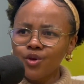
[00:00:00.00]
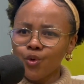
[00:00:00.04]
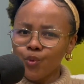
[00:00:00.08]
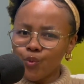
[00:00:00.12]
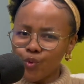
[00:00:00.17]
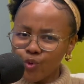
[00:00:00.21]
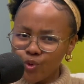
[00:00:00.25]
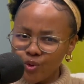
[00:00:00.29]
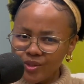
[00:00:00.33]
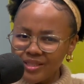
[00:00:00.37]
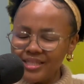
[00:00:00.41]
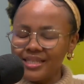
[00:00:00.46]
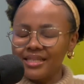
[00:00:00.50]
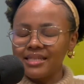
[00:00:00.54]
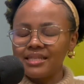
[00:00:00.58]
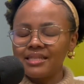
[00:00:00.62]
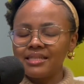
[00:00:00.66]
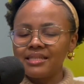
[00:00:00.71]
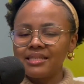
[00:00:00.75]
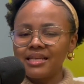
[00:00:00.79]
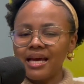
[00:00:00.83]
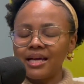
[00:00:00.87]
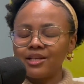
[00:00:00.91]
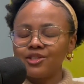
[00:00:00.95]

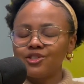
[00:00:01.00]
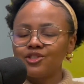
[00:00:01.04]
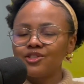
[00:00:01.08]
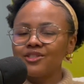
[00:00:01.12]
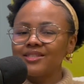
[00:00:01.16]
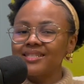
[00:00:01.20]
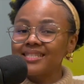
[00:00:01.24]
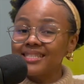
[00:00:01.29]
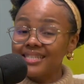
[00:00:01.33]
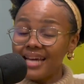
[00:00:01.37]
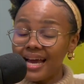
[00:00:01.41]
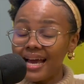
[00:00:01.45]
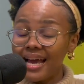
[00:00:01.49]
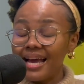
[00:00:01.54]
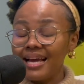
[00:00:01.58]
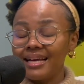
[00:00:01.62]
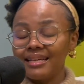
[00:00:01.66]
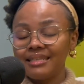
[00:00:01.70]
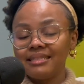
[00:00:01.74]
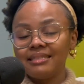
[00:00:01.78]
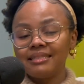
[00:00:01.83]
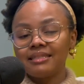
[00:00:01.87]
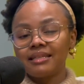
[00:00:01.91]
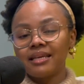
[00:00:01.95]
rooted and to
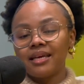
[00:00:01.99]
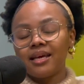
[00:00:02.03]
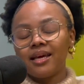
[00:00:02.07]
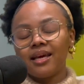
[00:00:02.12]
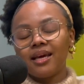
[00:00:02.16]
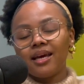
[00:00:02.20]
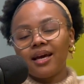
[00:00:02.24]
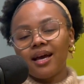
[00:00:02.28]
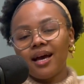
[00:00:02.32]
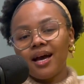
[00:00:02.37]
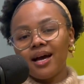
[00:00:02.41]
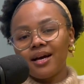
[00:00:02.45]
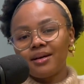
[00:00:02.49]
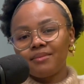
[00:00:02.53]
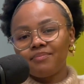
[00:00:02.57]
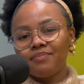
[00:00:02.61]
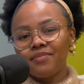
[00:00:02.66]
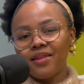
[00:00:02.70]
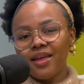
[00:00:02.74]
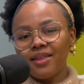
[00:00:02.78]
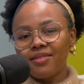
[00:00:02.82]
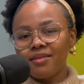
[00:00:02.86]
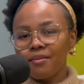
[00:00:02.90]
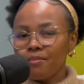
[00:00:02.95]
stand
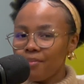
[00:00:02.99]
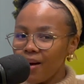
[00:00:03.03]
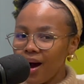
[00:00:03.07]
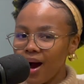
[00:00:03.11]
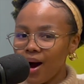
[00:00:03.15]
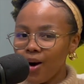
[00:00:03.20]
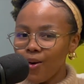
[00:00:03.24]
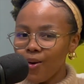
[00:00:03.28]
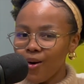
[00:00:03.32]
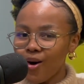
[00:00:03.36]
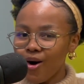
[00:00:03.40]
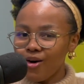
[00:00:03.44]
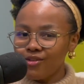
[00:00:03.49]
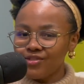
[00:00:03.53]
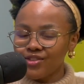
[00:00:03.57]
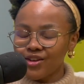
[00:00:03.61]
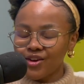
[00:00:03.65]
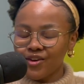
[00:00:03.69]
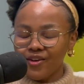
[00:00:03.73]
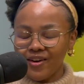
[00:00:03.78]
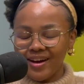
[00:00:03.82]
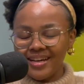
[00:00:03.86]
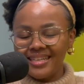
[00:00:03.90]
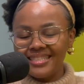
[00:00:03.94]
in the power of the
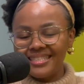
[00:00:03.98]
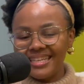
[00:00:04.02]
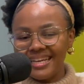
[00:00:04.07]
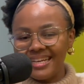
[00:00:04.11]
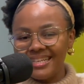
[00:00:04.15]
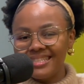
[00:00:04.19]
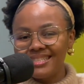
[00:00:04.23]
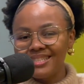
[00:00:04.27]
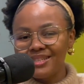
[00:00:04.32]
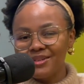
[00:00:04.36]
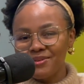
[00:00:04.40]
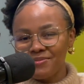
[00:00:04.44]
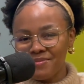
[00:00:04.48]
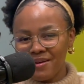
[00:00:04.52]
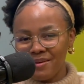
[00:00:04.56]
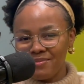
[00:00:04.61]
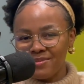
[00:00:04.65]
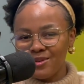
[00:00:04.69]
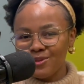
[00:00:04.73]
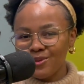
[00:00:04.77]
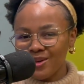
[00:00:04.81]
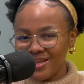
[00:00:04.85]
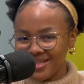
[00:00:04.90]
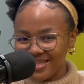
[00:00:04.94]
great deity
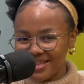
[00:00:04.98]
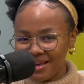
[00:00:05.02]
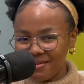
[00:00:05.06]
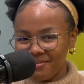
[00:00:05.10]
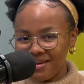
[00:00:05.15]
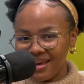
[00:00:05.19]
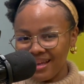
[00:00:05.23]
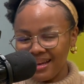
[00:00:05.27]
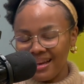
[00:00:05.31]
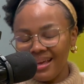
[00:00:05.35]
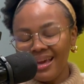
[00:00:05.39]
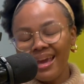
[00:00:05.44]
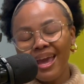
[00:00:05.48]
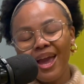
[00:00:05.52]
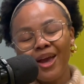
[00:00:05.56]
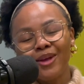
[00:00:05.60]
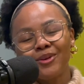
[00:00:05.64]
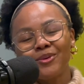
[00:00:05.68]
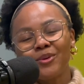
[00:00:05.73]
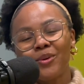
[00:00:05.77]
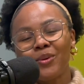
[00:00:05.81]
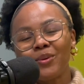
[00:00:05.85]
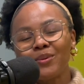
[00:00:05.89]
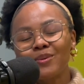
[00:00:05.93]
Madiza Sabele,
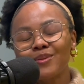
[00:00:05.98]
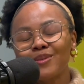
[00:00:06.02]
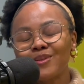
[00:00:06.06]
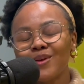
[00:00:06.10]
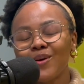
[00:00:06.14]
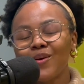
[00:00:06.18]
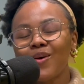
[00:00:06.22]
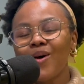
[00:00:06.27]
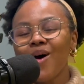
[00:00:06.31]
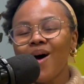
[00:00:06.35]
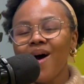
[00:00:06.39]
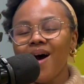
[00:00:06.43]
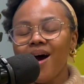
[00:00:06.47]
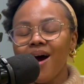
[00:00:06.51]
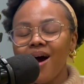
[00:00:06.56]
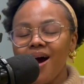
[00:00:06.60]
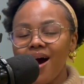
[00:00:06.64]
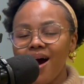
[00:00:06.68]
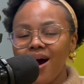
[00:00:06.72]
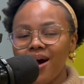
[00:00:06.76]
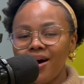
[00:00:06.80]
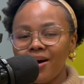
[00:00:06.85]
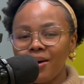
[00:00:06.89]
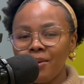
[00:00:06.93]
and also
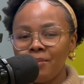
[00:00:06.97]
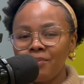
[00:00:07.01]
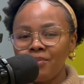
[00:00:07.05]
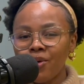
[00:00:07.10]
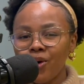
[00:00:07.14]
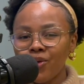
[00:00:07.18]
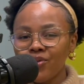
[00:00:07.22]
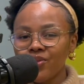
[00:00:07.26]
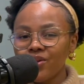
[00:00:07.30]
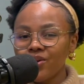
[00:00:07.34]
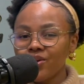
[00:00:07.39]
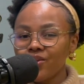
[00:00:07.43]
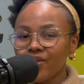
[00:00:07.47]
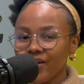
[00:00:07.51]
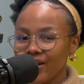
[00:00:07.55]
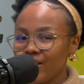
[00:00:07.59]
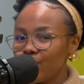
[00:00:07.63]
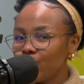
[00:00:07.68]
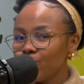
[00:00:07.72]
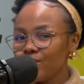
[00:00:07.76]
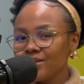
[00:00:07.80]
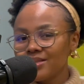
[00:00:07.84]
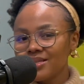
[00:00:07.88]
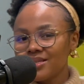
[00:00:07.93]
on the
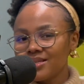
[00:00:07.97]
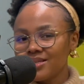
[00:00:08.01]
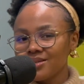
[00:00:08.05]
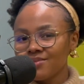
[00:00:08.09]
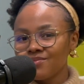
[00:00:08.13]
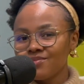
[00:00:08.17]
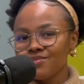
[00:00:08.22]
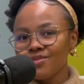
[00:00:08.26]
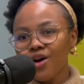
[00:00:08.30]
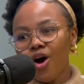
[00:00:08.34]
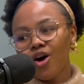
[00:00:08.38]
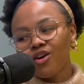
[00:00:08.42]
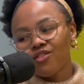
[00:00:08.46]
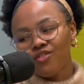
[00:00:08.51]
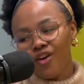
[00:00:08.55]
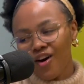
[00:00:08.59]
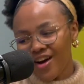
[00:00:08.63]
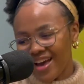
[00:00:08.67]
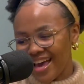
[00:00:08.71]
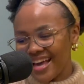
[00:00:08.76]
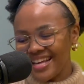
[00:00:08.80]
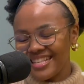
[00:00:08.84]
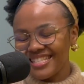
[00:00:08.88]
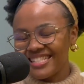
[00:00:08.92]
great wisdom of
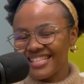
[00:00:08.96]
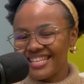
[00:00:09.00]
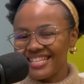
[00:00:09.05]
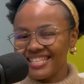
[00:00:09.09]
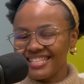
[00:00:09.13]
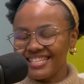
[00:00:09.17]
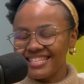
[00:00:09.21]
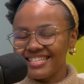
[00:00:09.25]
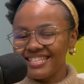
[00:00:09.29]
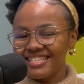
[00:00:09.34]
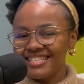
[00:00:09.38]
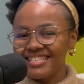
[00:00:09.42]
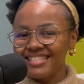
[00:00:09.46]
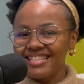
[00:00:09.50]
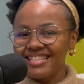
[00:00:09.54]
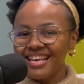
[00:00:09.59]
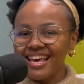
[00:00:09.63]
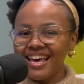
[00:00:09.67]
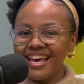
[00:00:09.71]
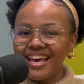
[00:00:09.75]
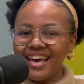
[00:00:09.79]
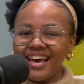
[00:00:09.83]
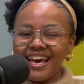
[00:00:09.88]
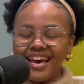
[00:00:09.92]
our ancestors.
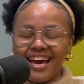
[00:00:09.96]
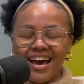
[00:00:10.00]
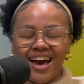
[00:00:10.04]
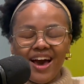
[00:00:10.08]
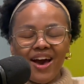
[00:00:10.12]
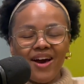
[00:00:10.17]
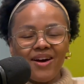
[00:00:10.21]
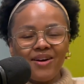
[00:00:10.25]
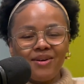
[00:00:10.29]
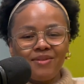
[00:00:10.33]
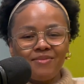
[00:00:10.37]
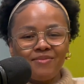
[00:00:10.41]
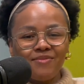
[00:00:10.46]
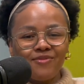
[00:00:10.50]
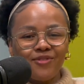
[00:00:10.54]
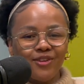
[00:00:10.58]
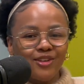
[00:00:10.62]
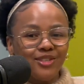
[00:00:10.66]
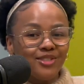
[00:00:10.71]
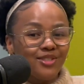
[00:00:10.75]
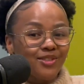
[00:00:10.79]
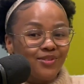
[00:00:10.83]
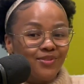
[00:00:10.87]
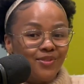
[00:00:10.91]

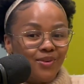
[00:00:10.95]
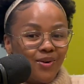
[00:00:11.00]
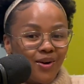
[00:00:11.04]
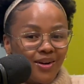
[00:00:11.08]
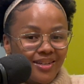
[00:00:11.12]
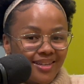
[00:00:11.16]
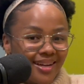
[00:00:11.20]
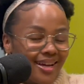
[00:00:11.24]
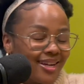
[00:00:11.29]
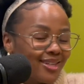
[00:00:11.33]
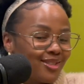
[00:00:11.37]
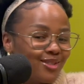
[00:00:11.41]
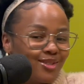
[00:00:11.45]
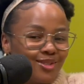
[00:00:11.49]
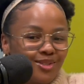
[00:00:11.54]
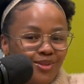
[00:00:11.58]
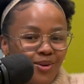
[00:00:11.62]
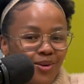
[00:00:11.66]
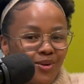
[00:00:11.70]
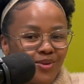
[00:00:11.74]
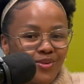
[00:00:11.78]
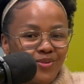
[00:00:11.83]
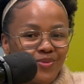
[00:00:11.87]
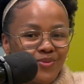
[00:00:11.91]
First of all, I'd like to
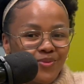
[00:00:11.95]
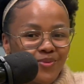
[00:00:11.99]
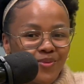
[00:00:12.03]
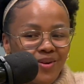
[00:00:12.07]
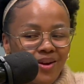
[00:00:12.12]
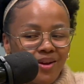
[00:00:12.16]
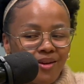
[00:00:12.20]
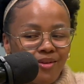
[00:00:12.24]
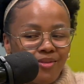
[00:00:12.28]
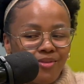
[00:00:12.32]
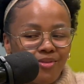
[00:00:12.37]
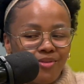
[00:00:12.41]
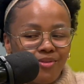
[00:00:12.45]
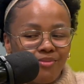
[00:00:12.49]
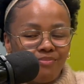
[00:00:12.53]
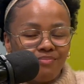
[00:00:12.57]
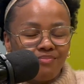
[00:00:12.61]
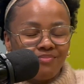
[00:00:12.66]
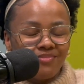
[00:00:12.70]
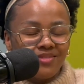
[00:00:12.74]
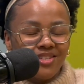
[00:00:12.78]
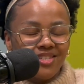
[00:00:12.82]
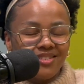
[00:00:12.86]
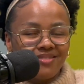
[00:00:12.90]
start off with
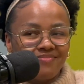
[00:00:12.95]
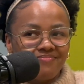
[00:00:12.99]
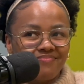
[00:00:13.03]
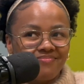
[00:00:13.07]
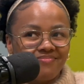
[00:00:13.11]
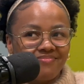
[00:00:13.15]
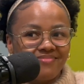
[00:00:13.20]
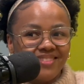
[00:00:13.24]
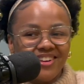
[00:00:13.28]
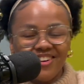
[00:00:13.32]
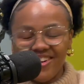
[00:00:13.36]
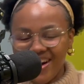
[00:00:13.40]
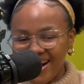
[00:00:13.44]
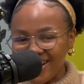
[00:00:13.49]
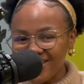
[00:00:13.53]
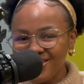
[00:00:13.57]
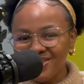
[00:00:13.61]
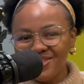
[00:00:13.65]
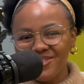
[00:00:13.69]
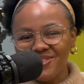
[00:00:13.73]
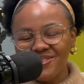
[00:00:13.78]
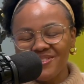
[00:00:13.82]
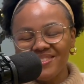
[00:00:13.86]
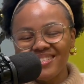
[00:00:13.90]
just
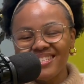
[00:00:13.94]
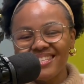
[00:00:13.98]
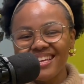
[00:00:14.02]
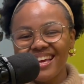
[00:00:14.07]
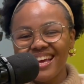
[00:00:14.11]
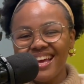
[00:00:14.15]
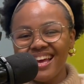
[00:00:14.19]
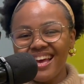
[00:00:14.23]
gratitude.